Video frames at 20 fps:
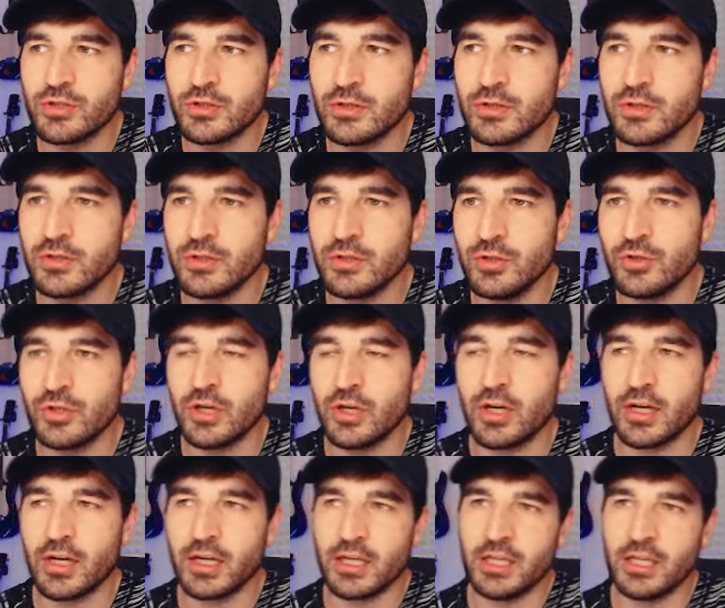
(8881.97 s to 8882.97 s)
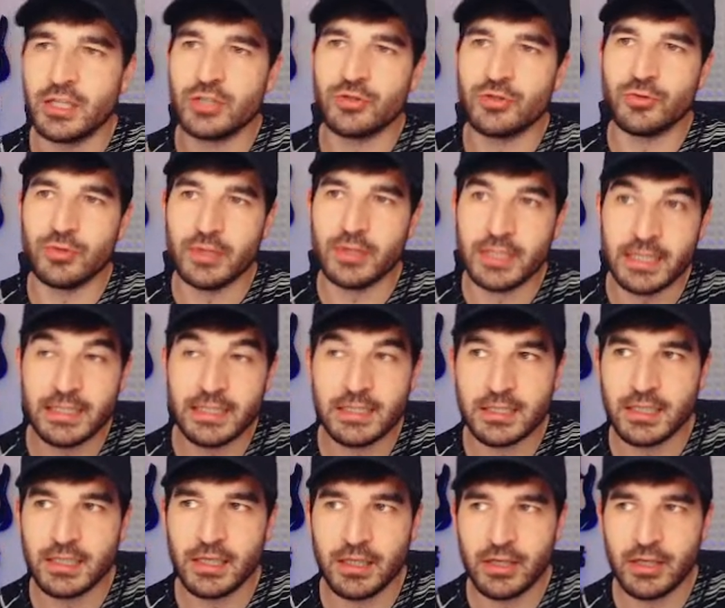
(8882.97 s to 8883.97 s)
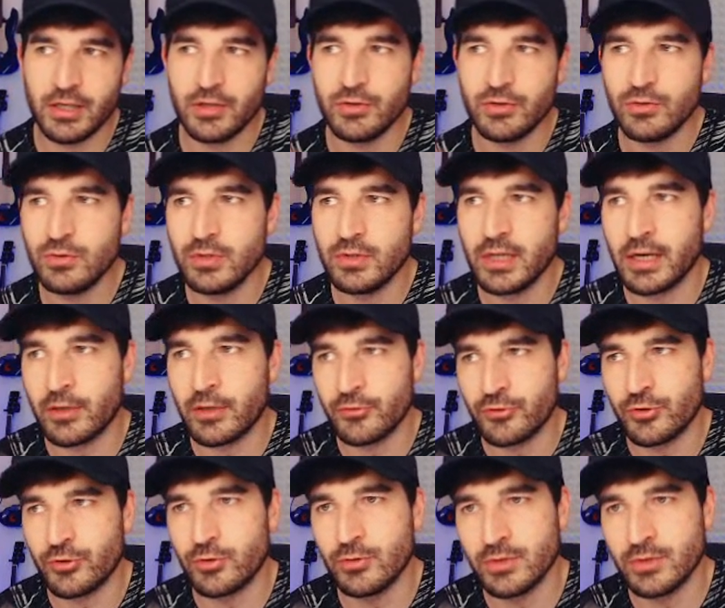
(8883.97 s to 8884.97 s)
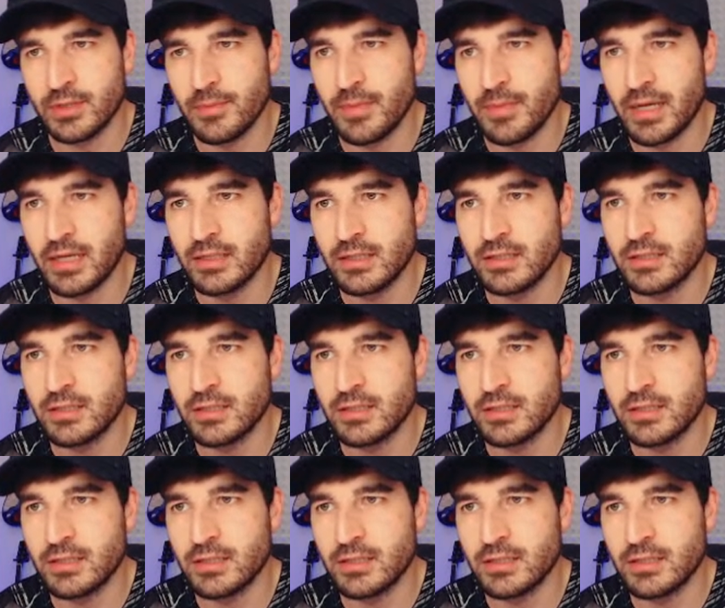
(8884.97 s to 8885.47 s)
you're gonna hear to this EQ that controls the bands